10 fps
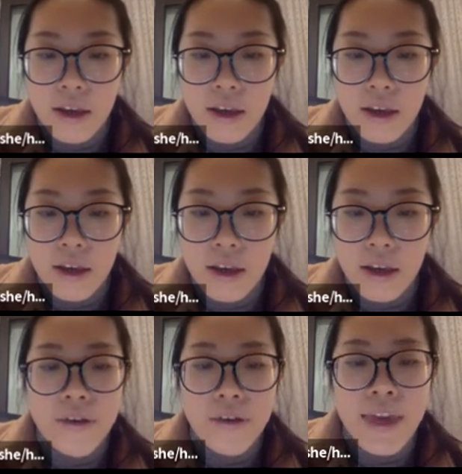
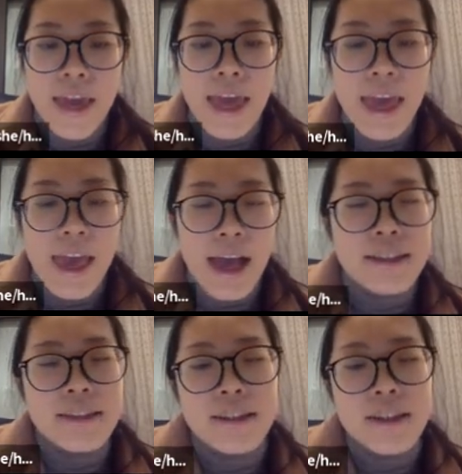Also, you can
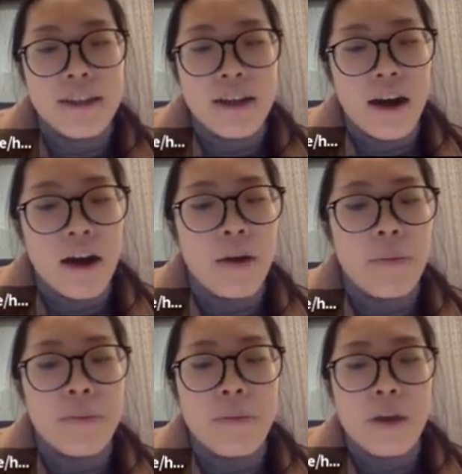add
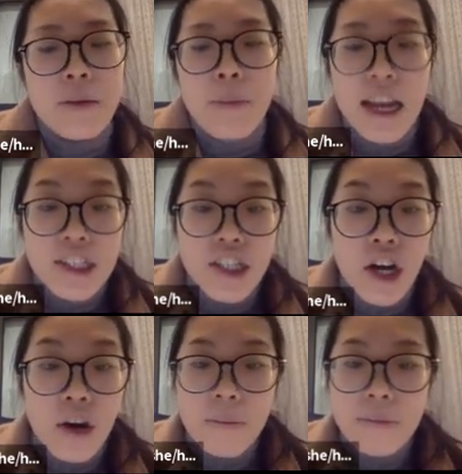
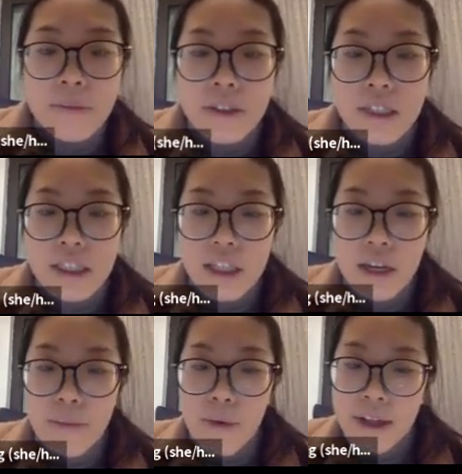PyCharm, so the
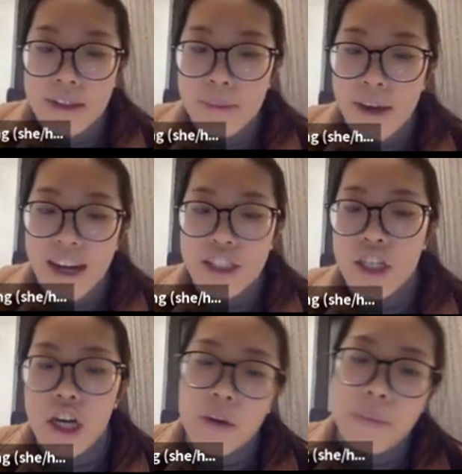JetBrains
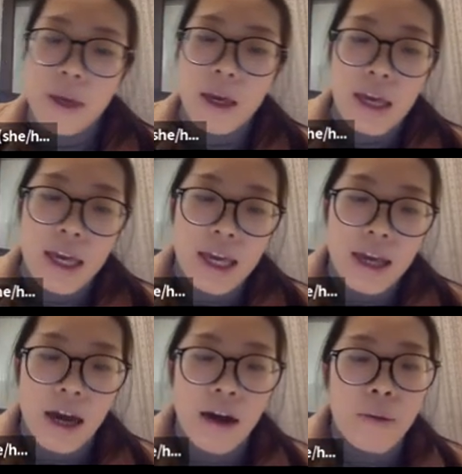PyCharm
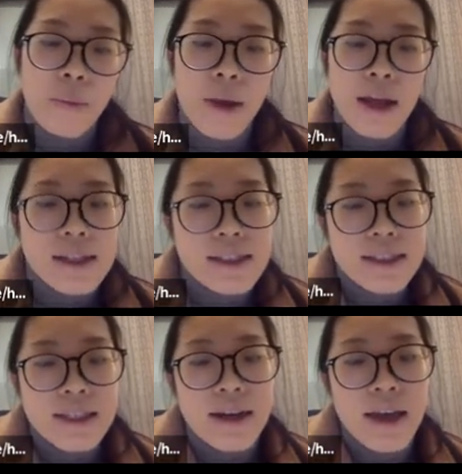
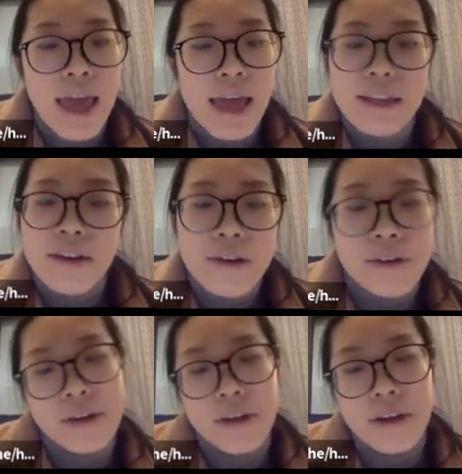with
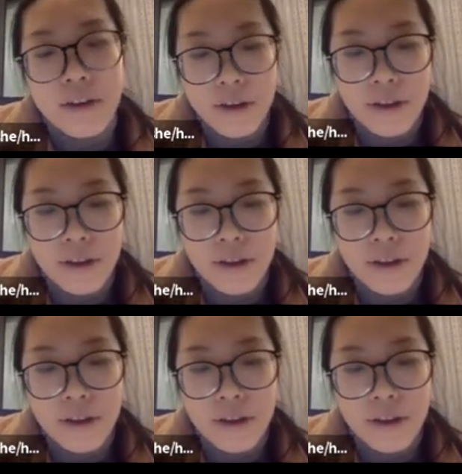Anaconda,